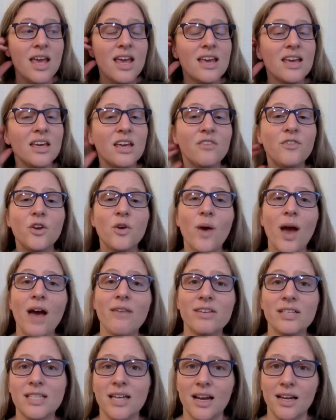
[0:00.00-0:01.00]
If you have
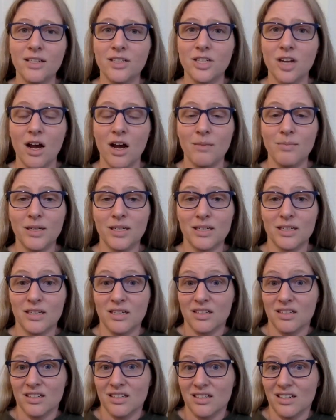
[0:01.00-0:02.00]
a tight jaw
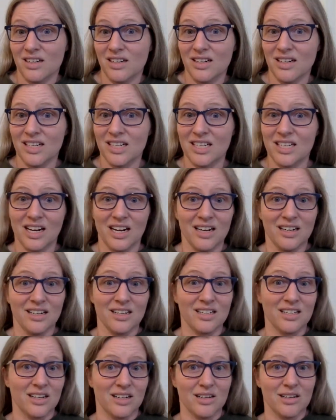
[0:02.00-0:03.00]
because you're trying to sound a
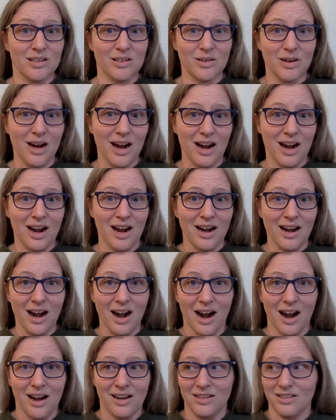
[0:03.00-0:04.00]
certain way
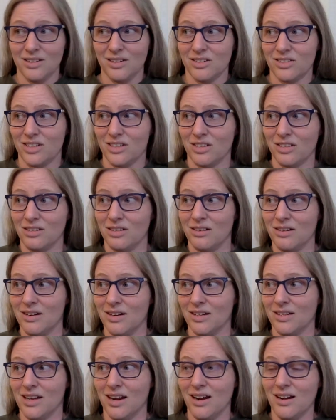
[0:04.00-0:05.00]
and you're just sort
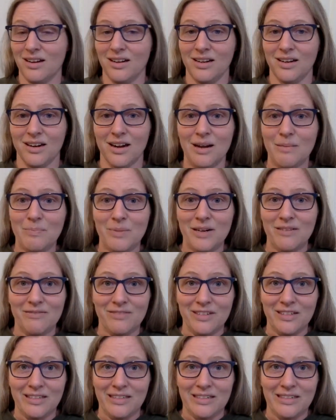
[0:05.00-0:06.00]
of tightening up
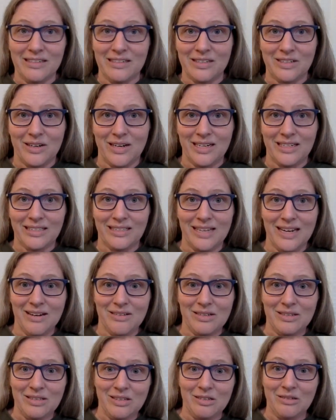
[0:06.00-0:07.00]
everything to try to sound
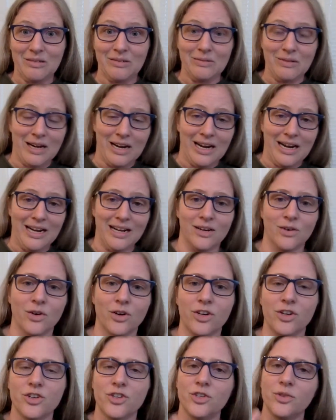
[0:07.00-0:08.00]
a certain way, or
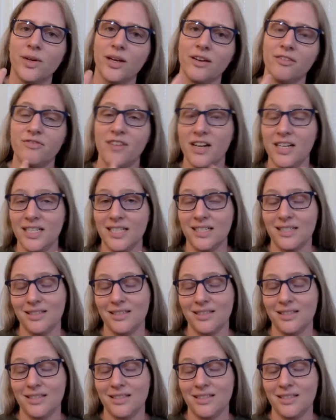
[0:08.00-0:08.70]
you're doing a funny